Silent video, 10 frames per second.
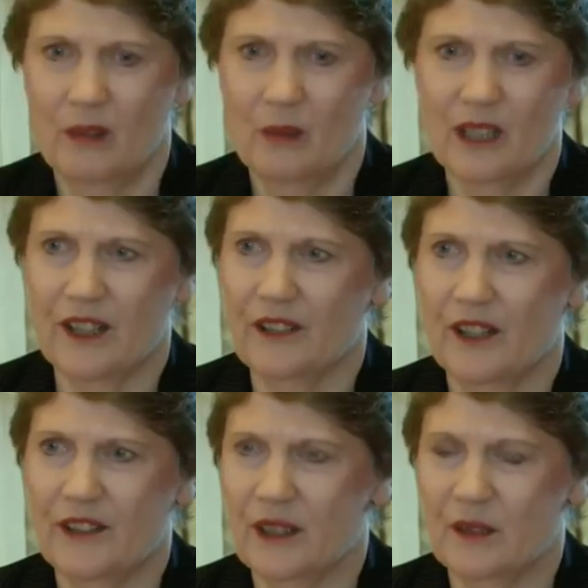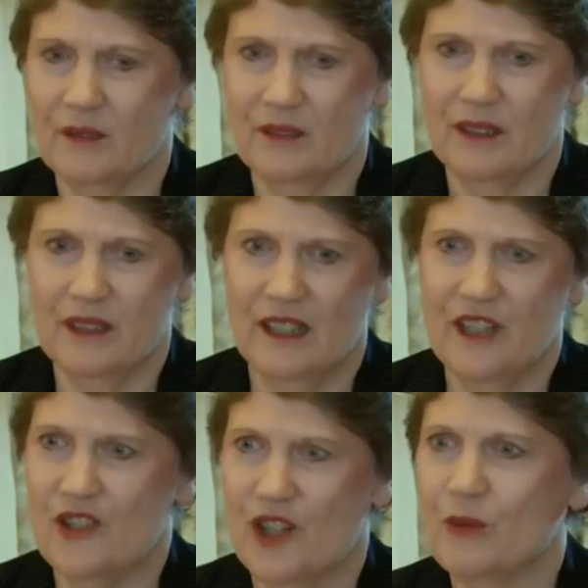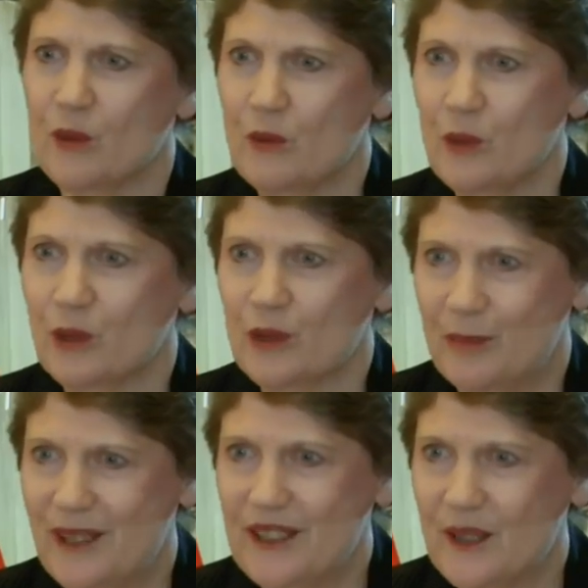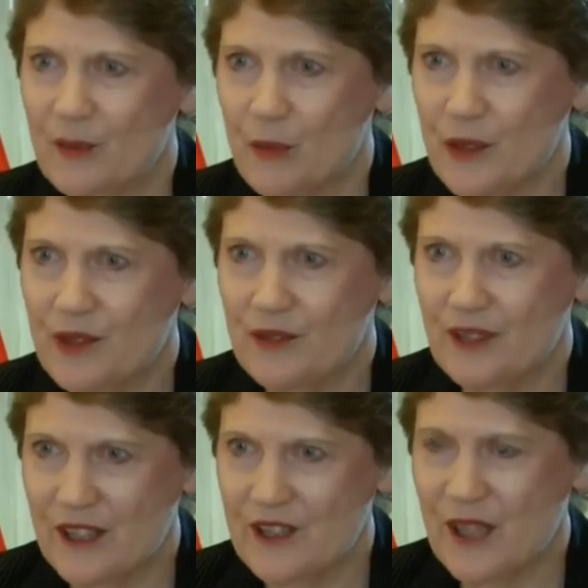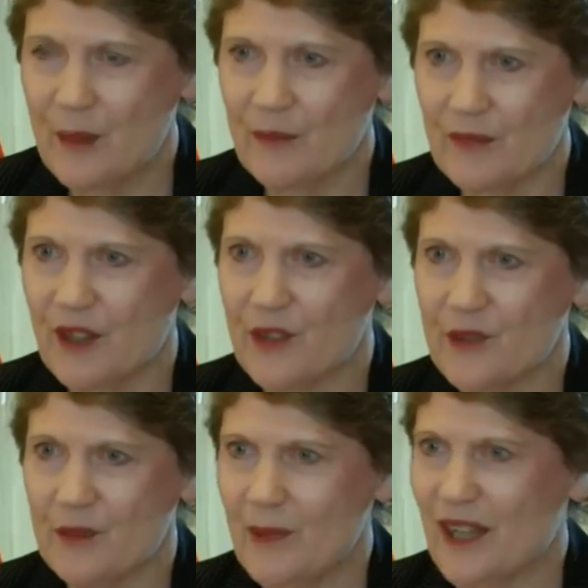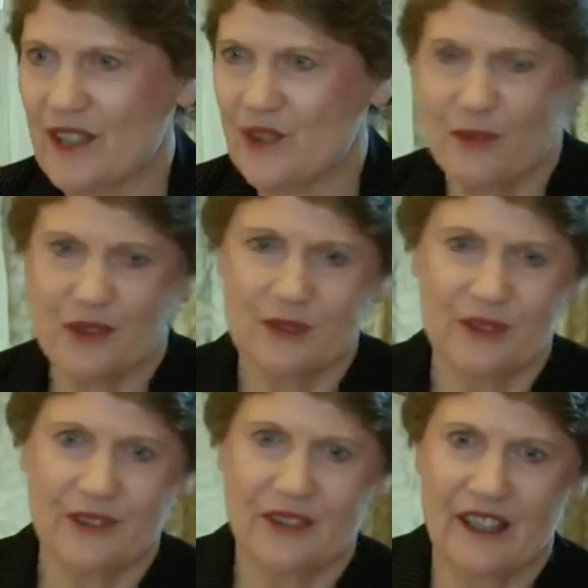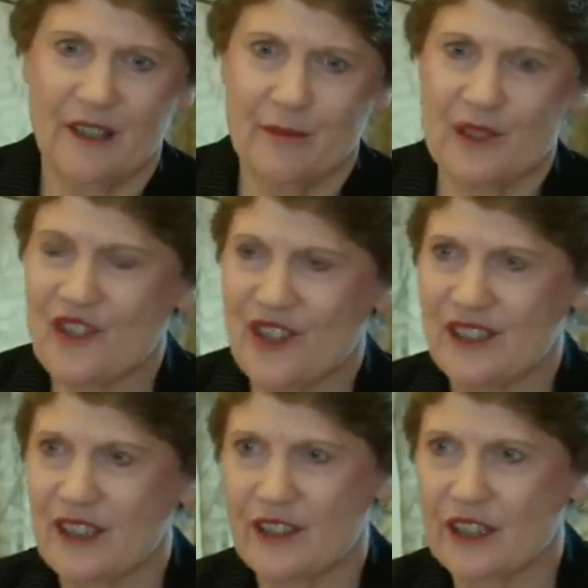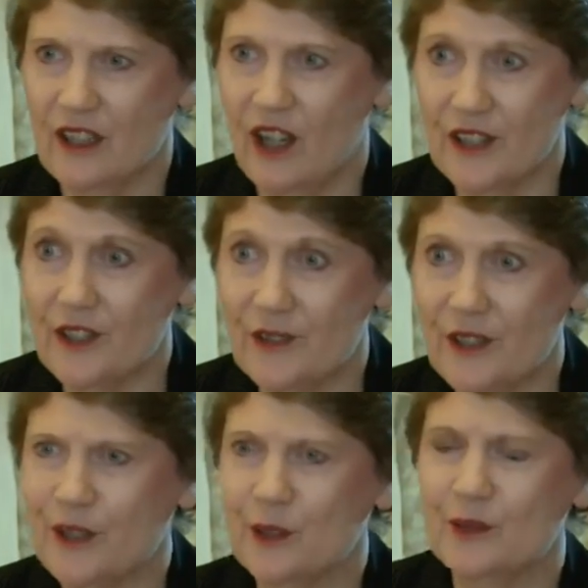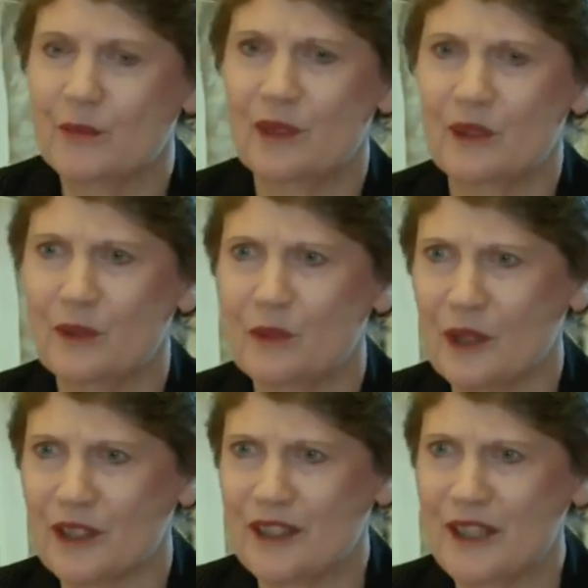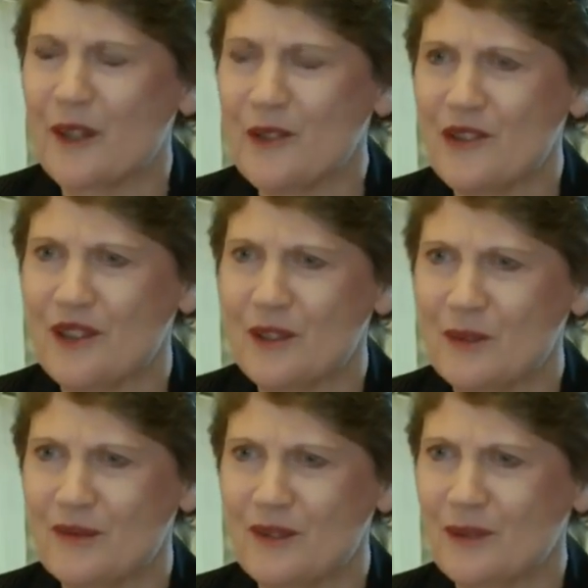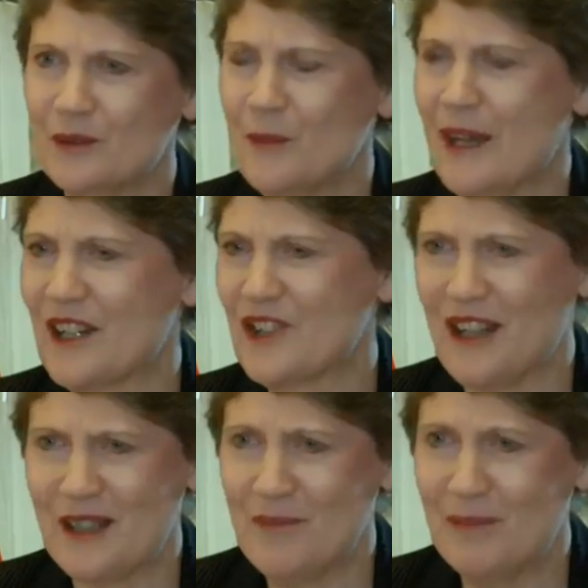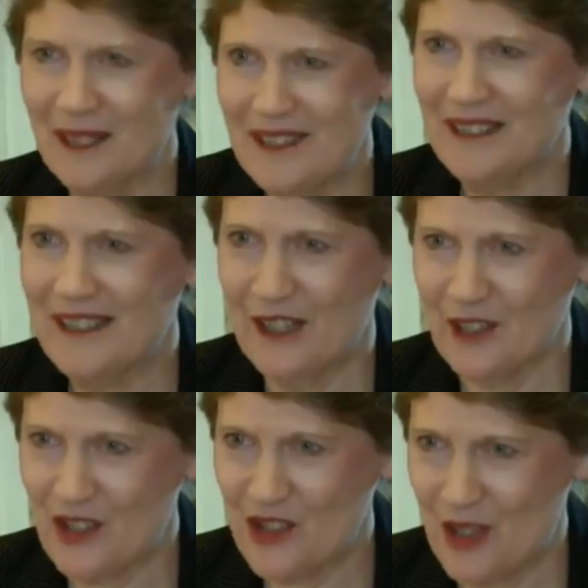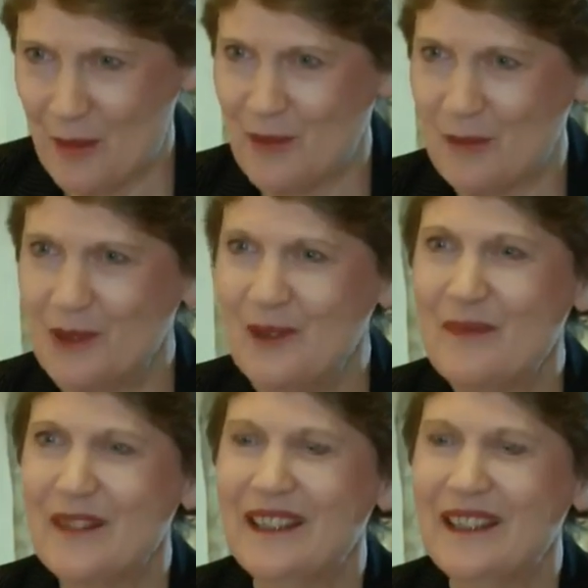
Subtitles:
Well, I think in general, world opinion would condemn those remarks. Whether or not the government said anything, I don't know. But what I know is that remarks are completely unacceptable,